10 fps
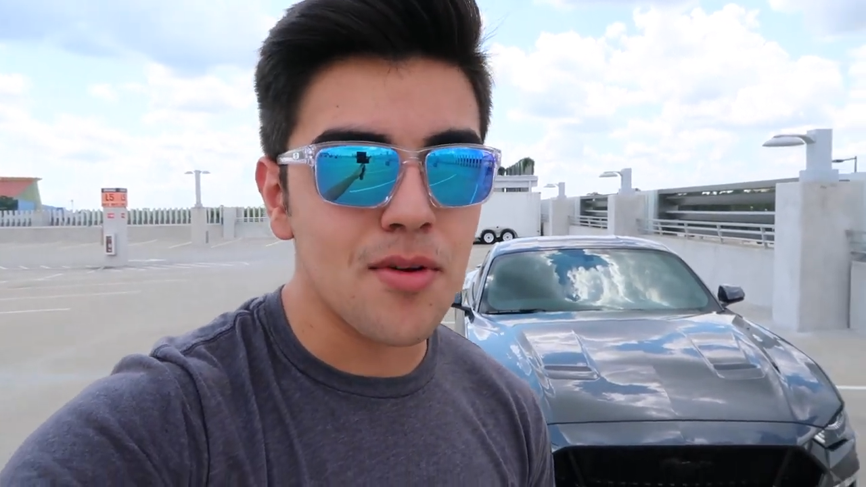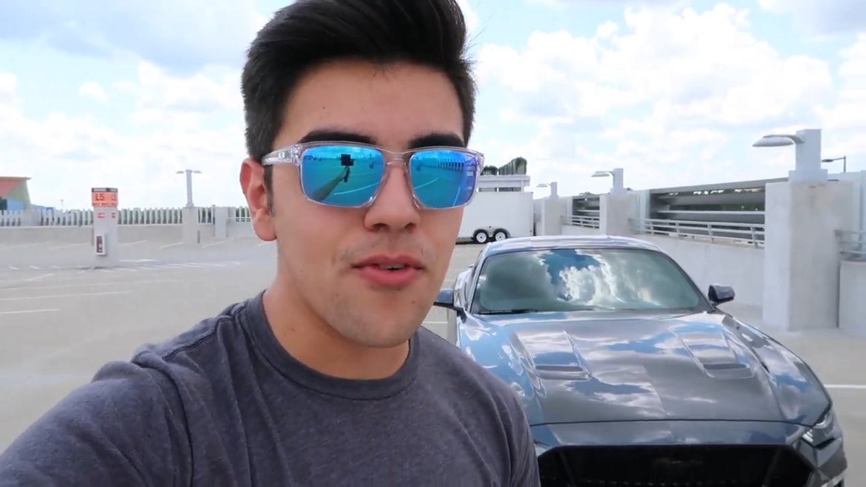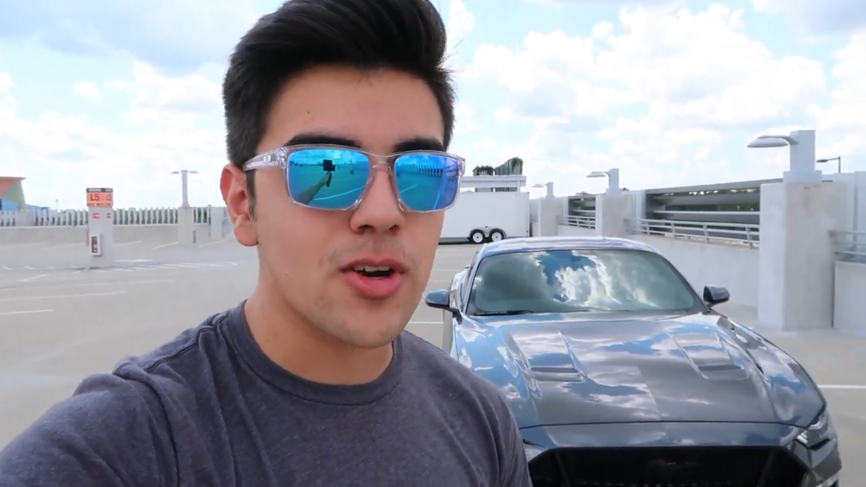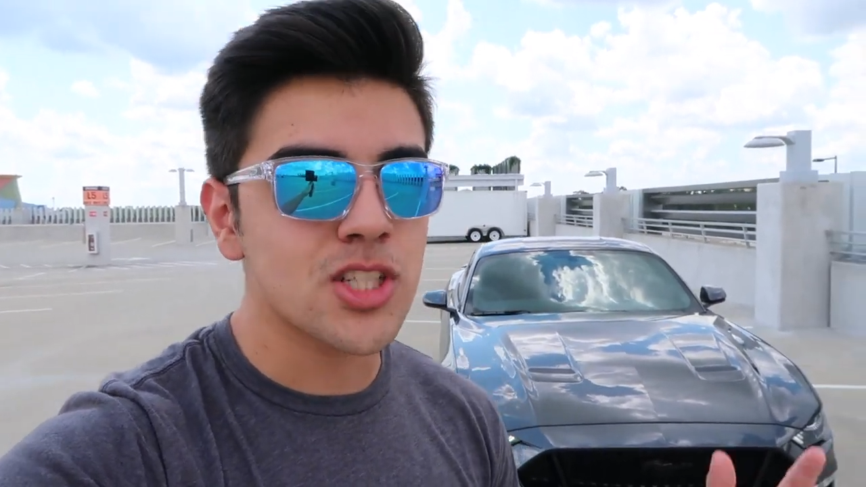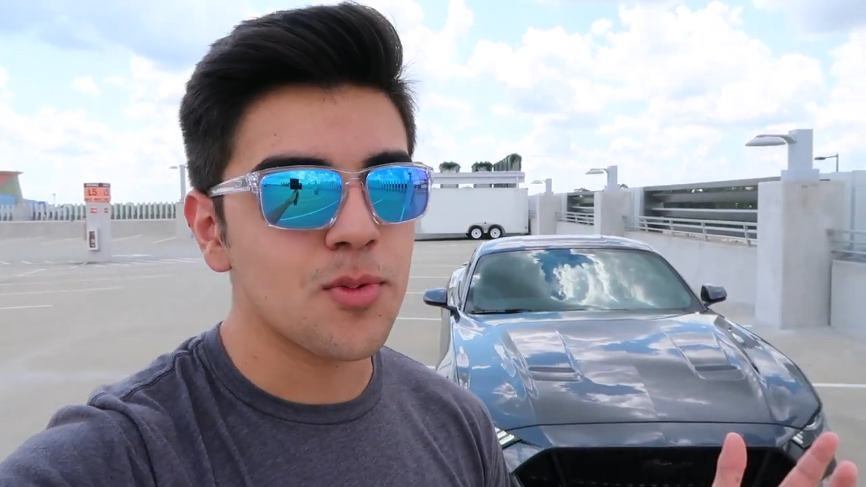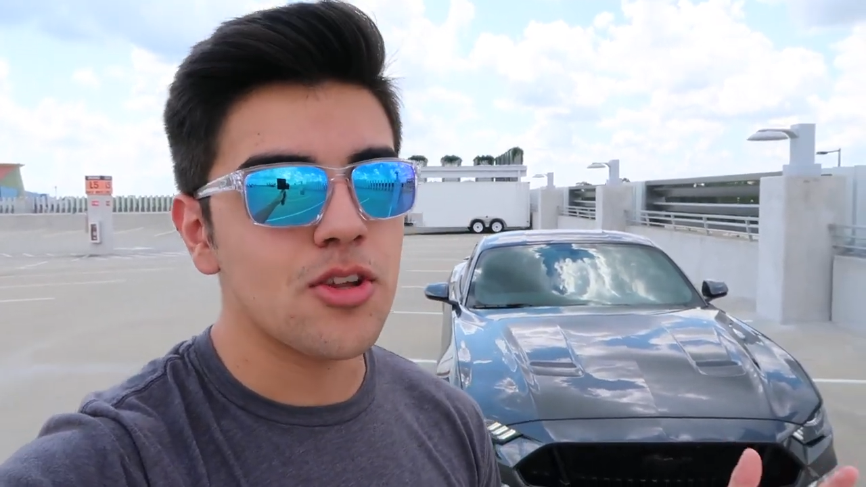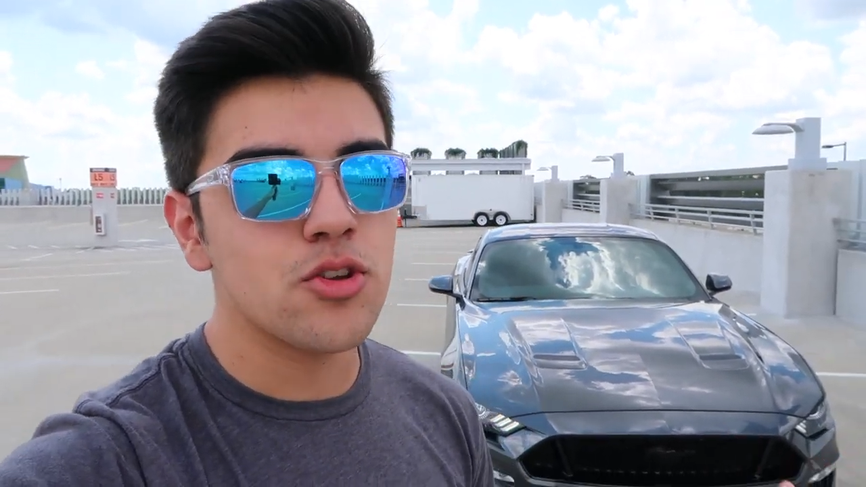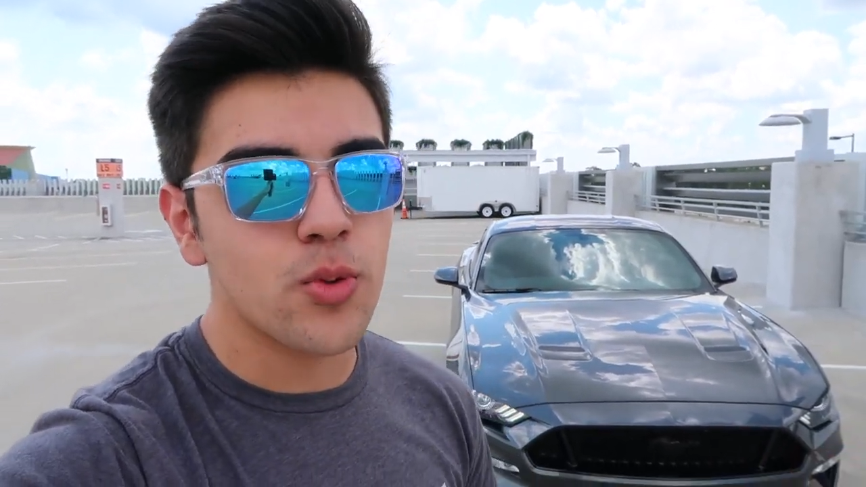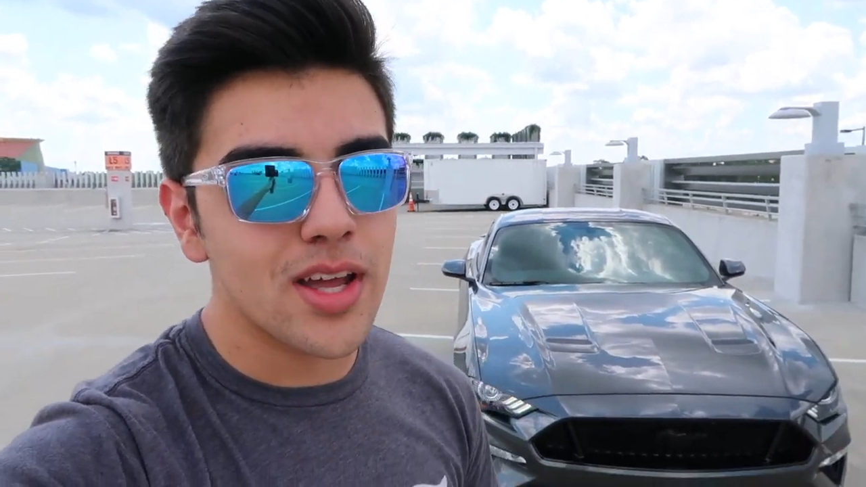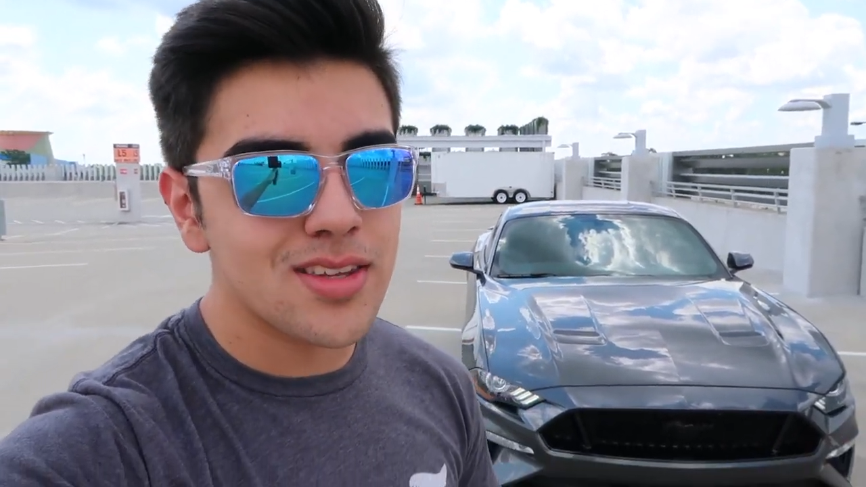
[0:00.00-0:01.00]
But fortunately
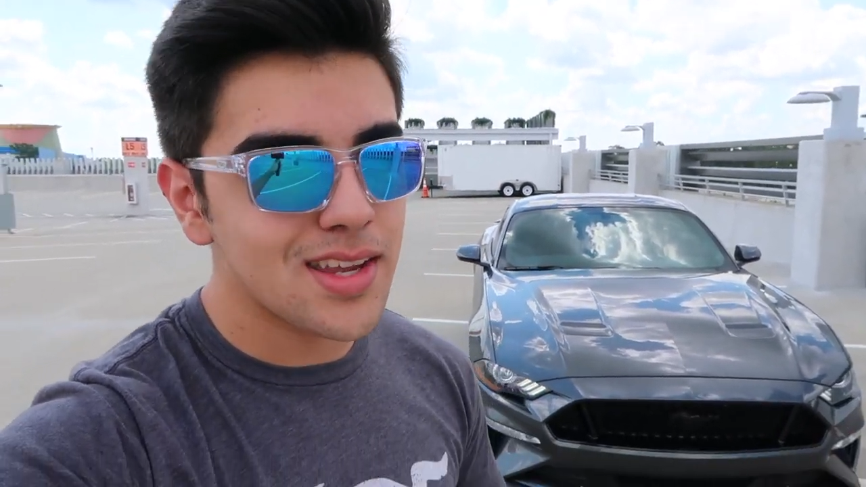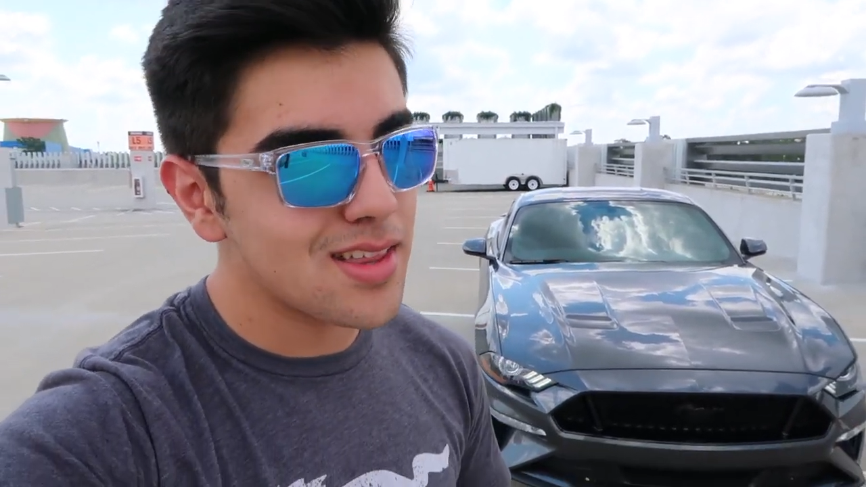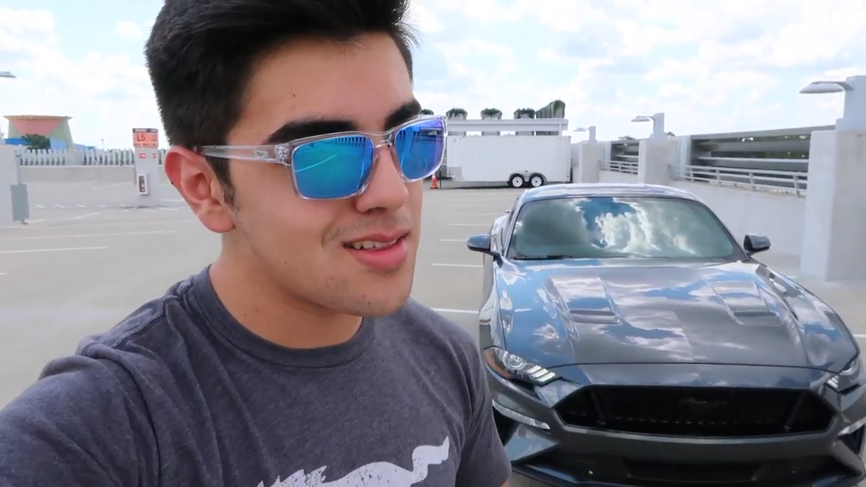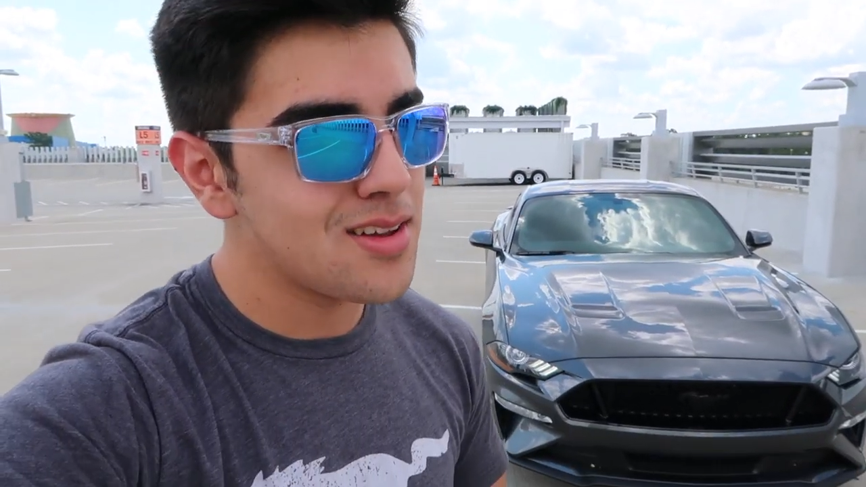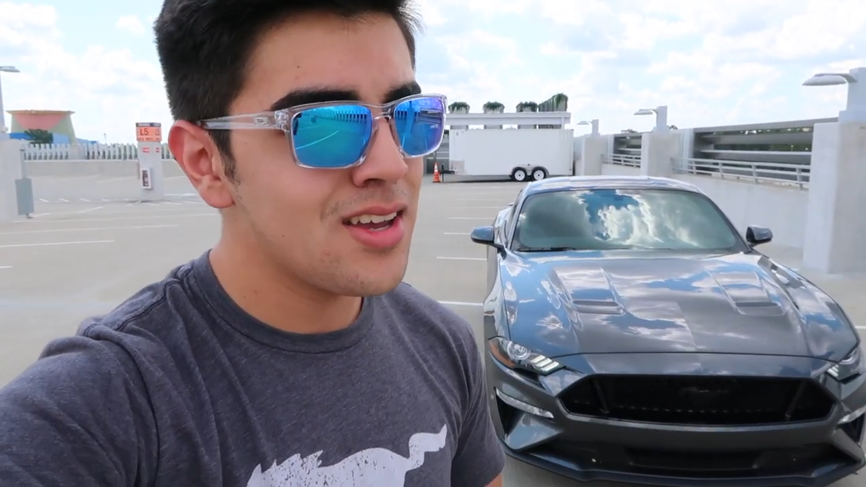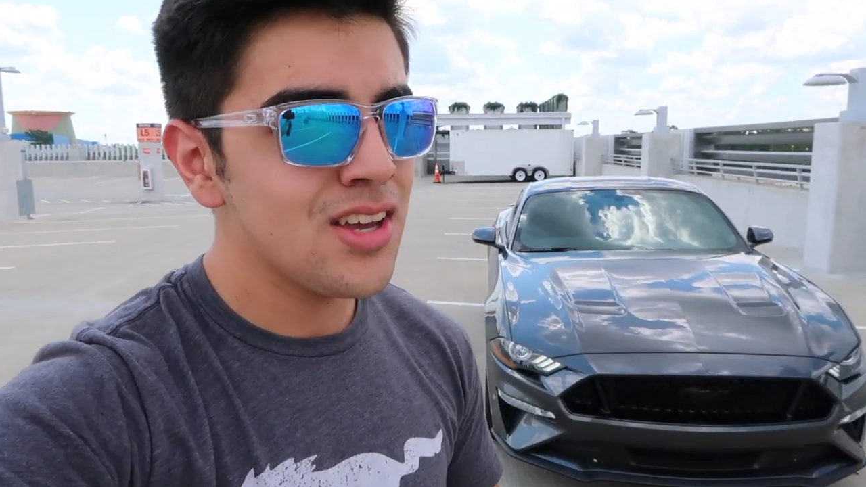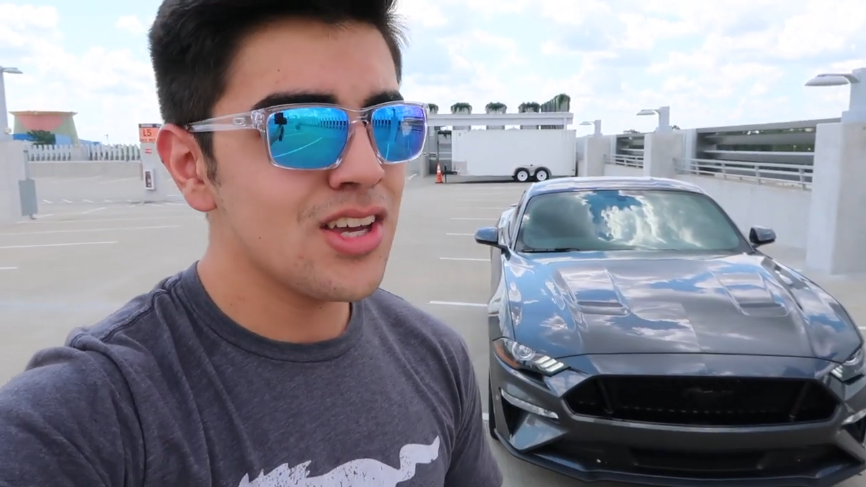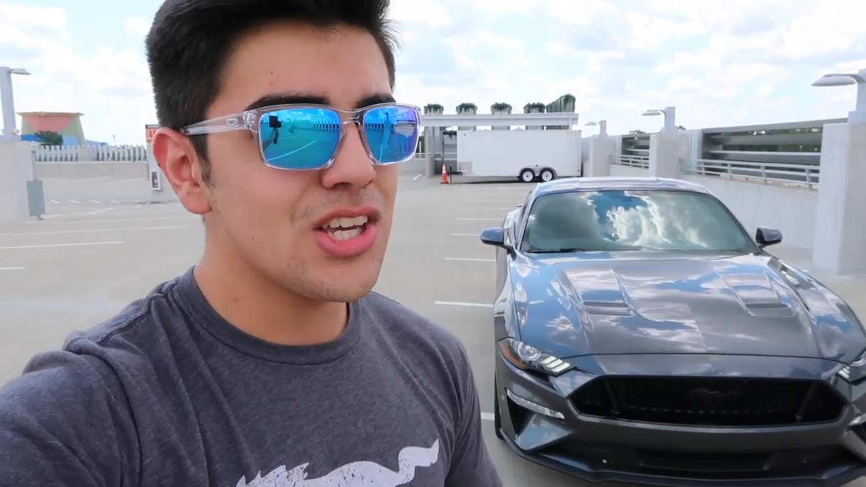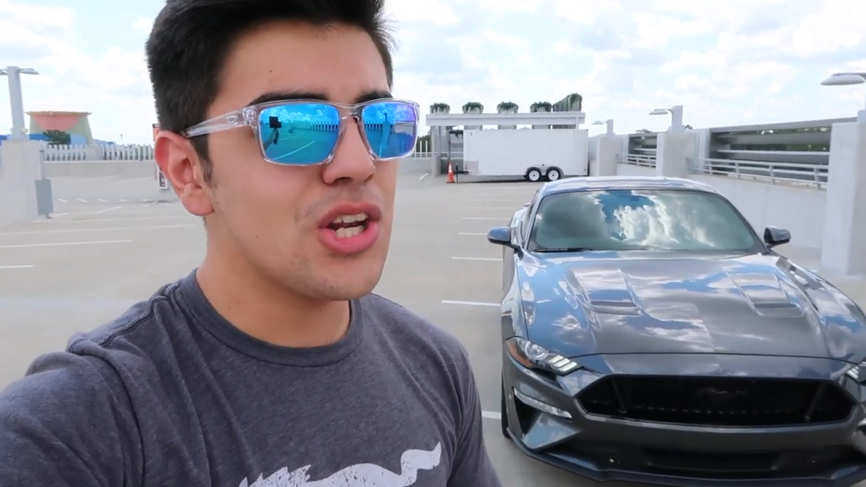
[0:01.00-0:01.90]
with the new 2018s,